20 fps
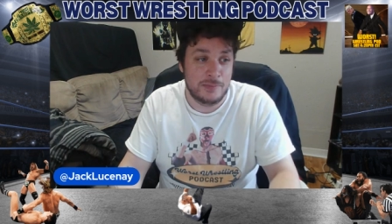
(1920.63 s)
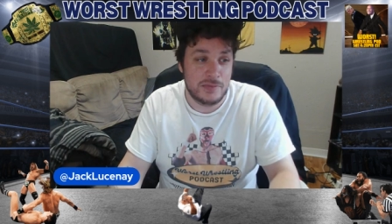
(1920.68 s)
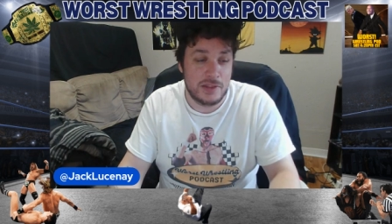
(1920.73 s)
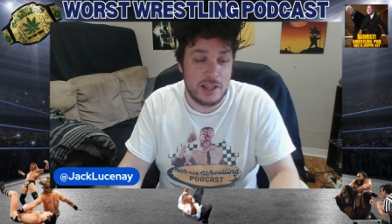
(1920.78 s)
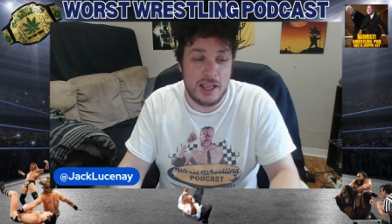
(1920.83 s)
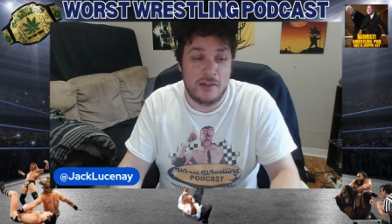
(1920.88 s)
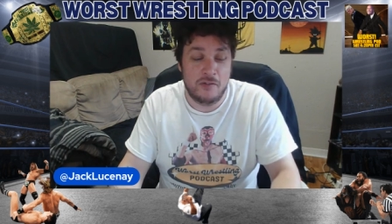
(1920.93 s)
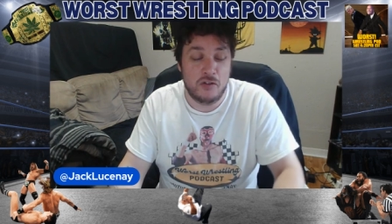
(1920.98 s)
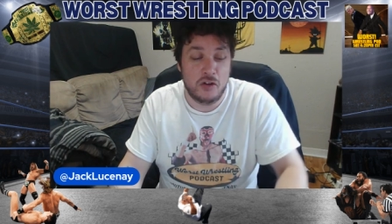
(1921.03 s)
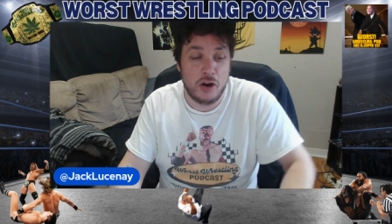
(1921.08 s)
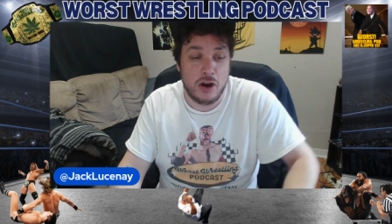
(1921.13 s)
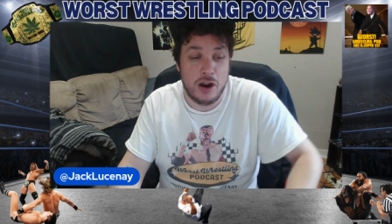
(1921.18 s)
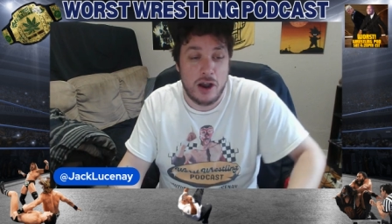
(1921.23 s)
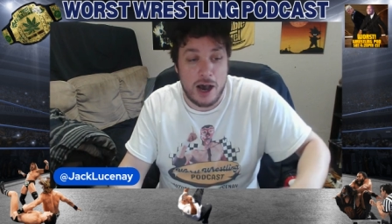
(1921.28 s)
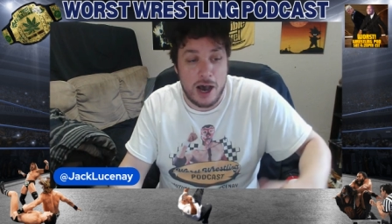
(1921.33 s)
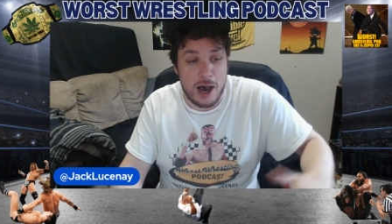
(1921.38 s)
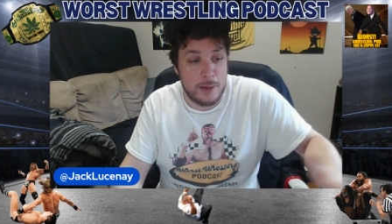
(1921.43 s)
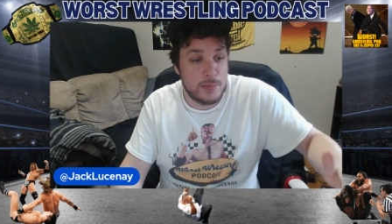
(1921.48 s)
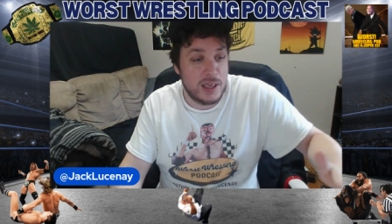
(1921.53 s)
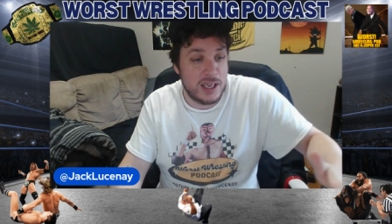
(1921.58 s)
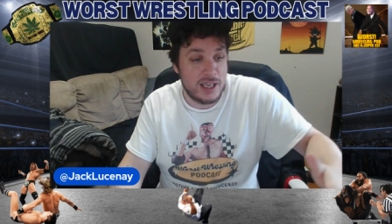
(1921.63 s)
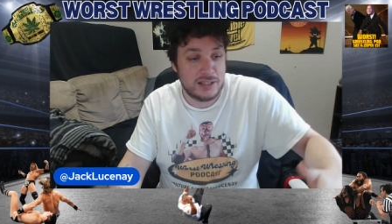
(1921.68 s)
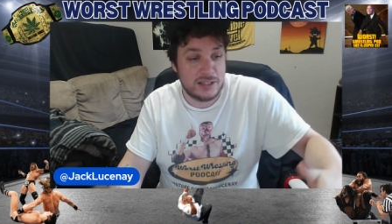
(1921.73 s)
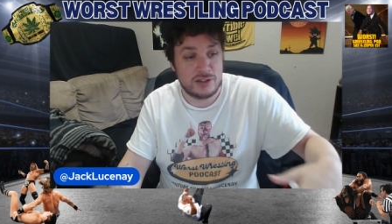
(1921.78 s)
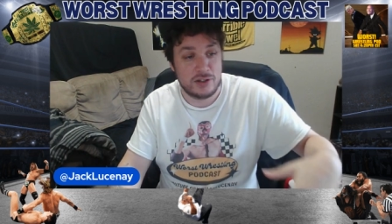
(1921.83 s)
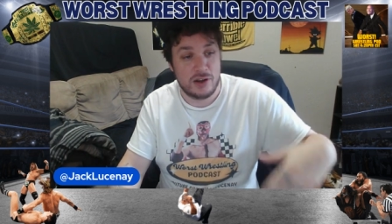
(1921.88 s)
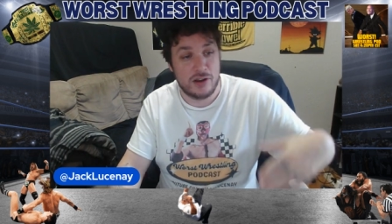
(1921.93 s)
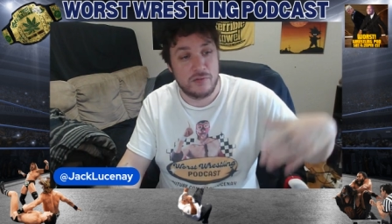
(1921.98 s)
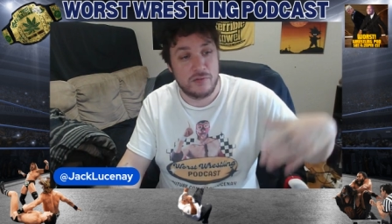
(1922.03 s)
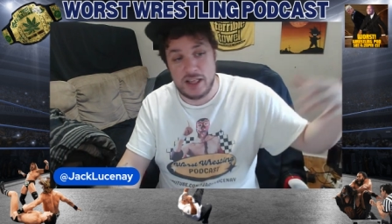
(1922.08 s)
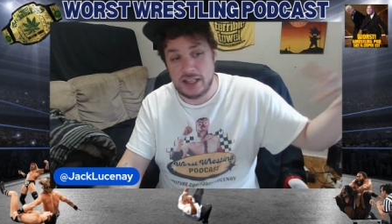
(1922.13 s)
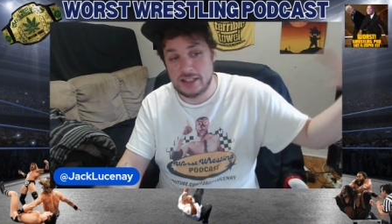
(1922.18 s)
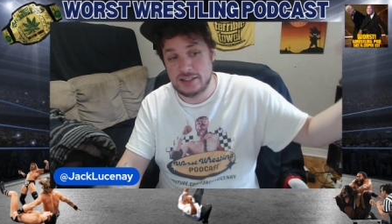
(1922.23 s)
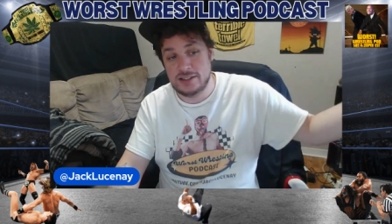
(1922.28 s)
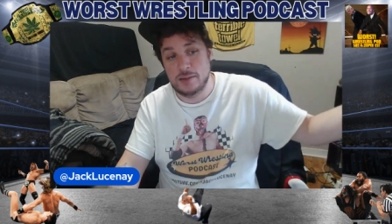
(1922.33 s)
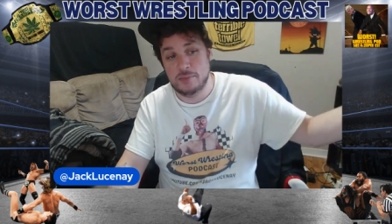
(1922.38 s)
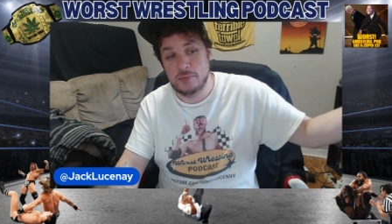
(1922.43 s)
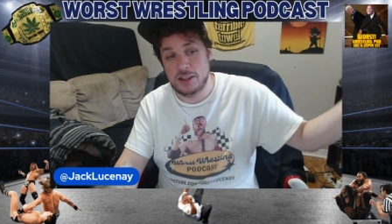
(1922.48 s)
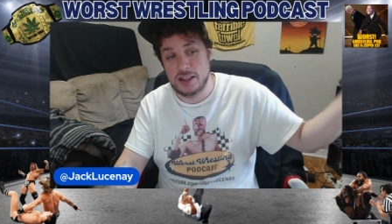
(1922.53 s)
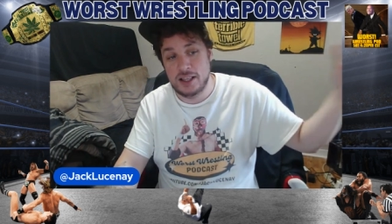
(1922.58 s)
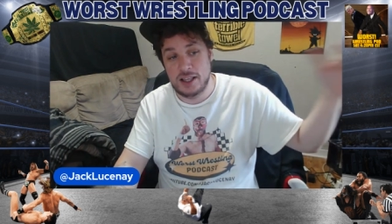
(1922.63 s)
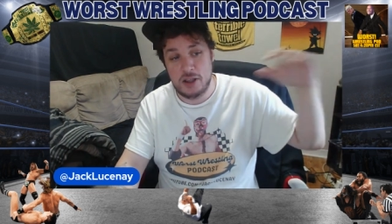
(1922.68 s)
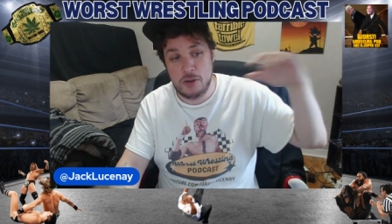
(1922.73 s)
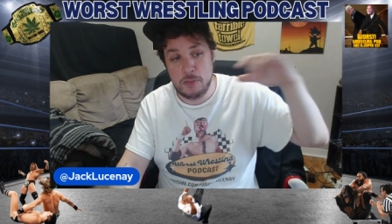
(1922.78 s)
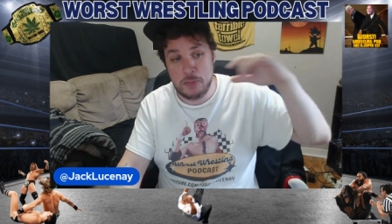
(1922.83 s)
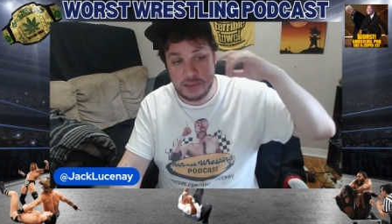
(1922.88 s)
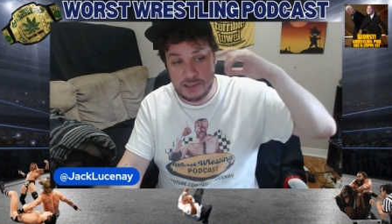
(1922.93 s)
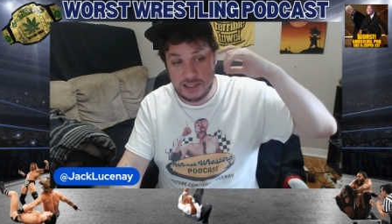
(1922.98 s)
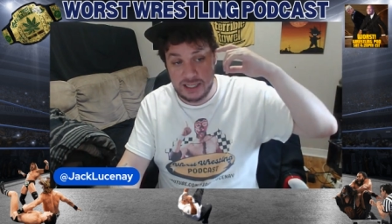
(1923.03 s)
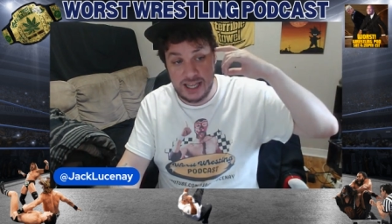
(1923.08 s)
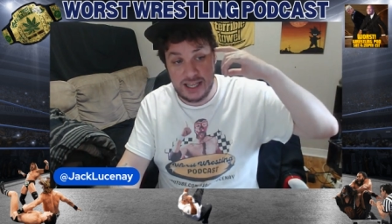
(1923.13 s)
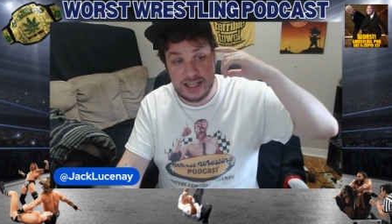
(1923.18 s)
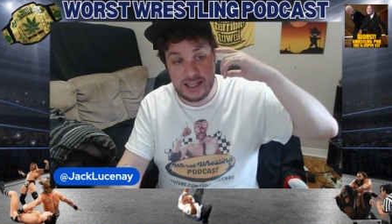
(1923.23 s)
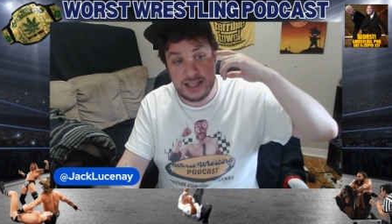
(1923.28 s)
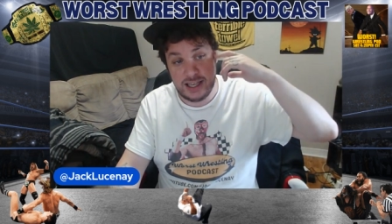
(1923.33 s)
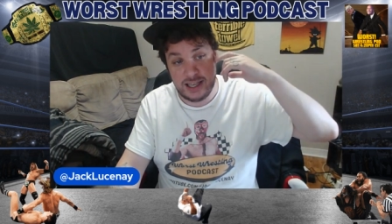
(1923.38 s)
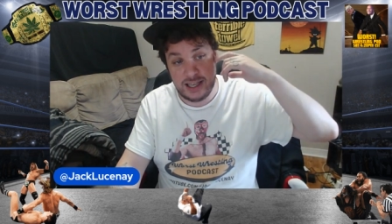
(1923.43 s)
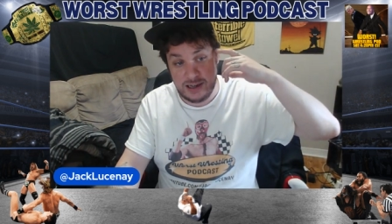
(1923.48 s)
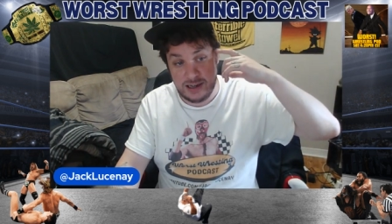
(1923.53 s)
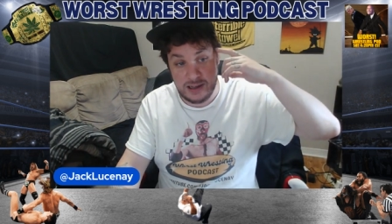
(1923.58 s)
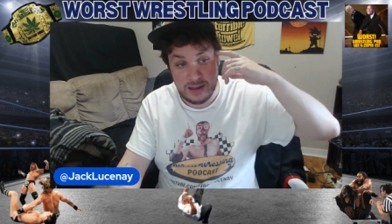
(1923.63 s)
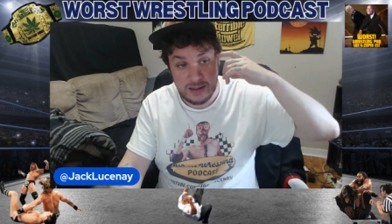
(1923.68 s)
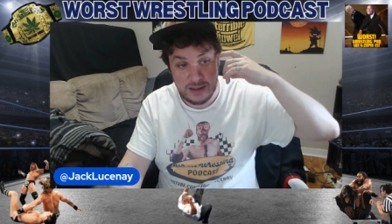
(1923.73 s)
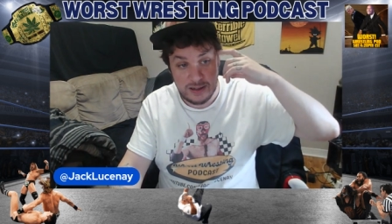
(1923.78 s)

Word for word: If you're a hobbyist or if that's something that you partake in,